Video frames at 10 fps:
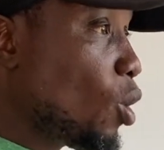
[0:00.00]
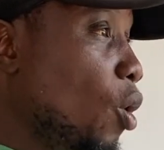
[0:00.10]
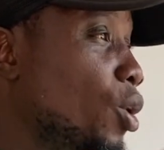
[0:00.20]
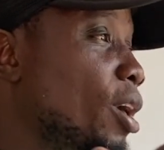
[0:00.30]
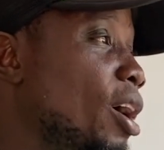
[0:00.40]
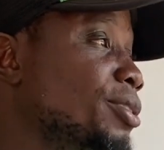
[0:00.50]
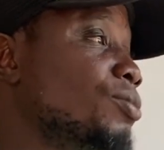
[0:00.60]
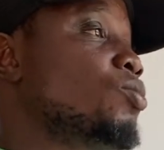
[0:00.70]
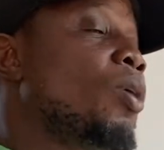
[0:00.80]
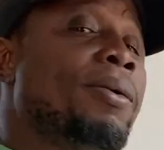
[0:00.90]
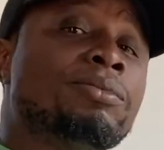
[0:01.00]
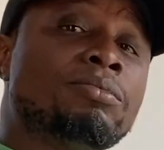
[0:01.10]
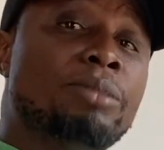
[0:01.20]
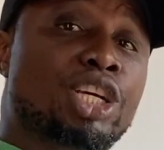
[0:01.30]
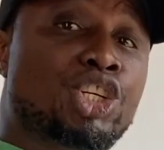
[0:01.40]
You can
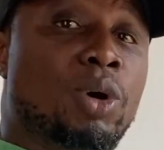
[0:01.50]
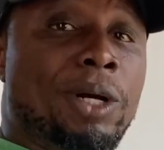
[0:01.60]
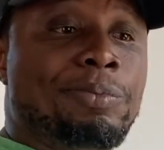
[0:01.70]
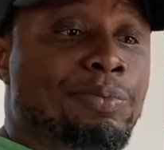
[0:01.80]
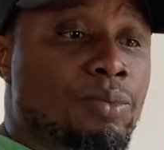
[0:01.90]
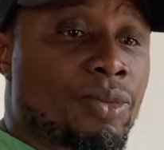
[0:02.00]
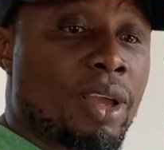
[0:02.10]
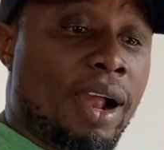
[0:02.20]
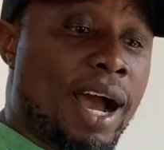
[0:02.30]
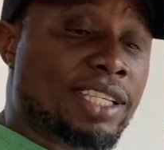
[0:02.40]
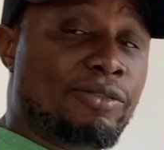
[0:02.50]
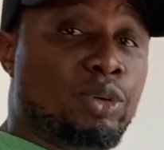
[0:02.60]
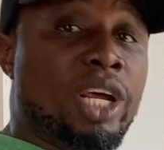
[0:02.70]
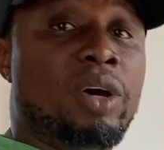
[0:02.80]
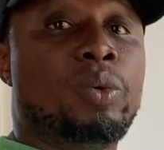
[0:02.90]
make sure. As of
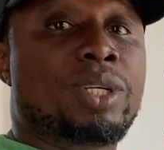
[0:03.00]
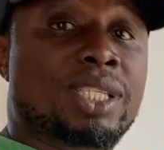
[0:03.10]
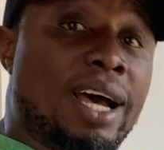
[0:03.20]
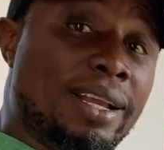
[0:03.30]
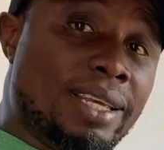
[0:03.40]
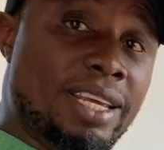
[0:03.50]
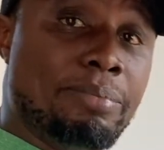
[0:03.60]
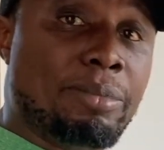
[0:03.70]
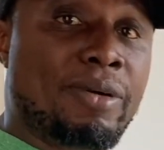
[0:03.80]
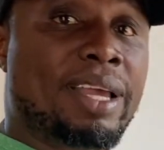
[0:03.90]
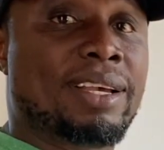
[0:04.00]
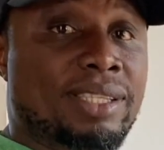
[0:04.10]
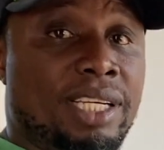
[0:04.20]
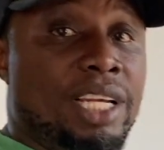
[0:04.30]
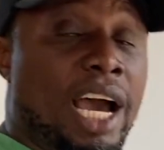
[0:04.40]
today, I'm going to start eating moringa
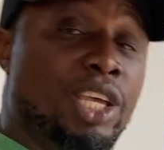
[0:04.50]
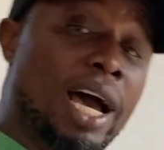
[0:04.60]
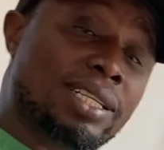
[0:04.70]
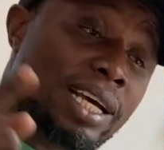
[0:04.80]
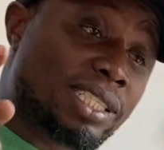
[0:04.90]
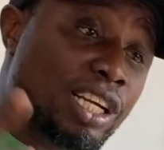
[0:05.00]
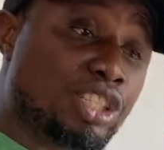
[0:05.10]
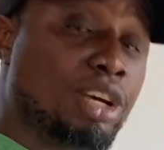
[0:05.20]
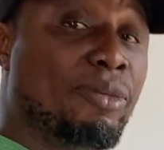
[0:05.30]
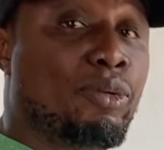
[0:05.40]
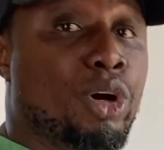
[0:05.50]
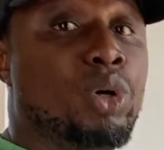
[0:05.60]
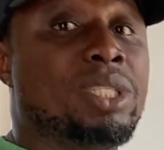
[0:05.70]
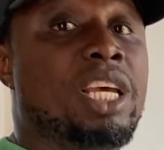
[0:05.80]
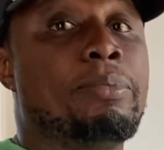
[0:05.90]
seed. And as I said to you before,
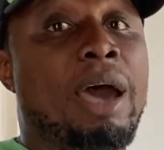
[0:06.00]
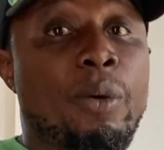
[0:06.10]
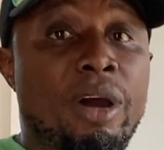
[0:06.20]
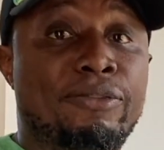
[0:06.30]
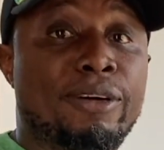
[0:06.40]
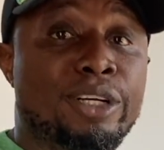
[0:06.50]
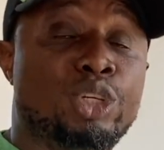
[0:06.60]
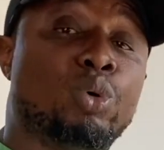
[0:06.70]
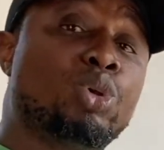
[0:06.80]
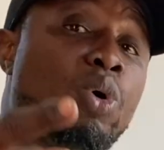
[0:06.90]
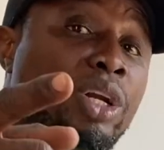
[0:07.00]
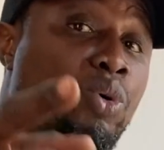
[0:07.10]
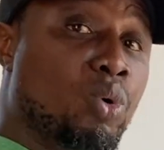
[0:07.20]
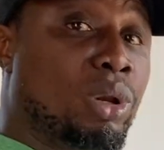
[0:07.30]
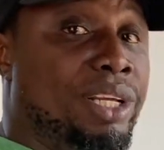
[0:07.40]
don't take my word for it. You could go and
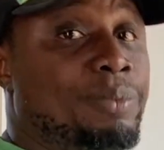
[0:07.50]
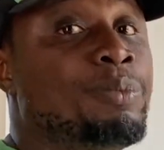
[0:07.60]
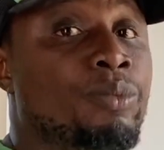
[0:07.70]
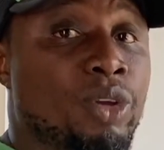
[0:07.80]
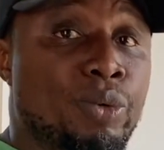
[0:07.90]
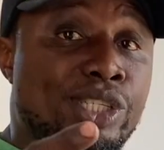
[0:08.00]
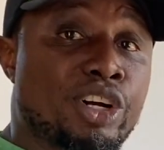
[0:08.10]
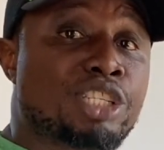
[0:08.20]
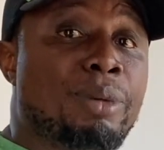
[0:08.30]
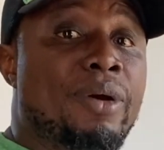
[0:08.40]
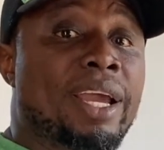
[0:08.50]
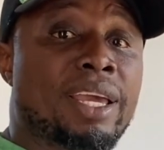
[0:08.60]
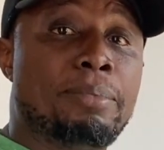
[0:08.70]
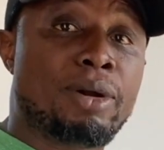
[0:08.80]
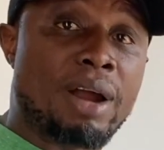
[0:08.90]
Google it. Research moringa,
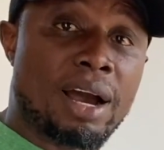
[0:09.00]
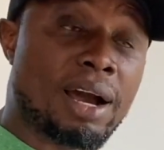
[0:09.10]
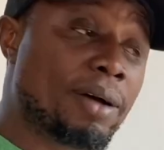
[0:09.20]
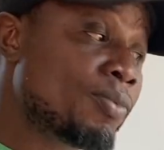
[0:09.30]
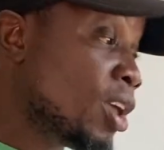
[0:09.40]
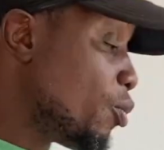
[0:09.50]
moringa.